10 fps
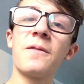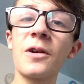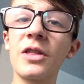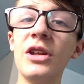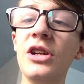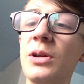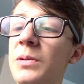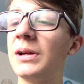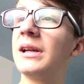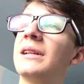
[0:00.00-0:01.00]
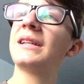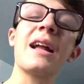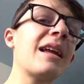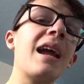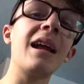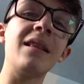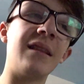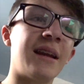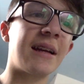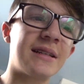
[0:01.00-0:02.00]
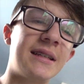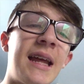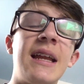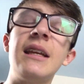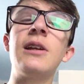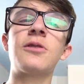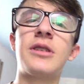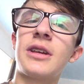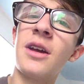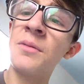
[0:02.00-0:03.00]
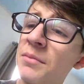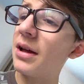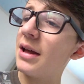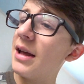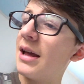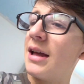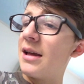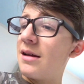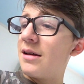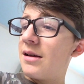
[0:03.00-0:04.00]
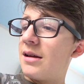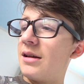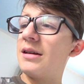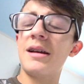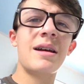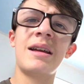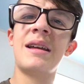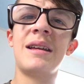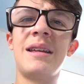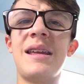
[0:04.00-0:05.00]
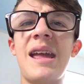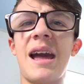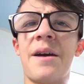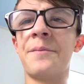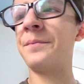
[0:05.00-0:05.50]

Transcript: for the new decade, the next 10 years to come. And uh, yeah.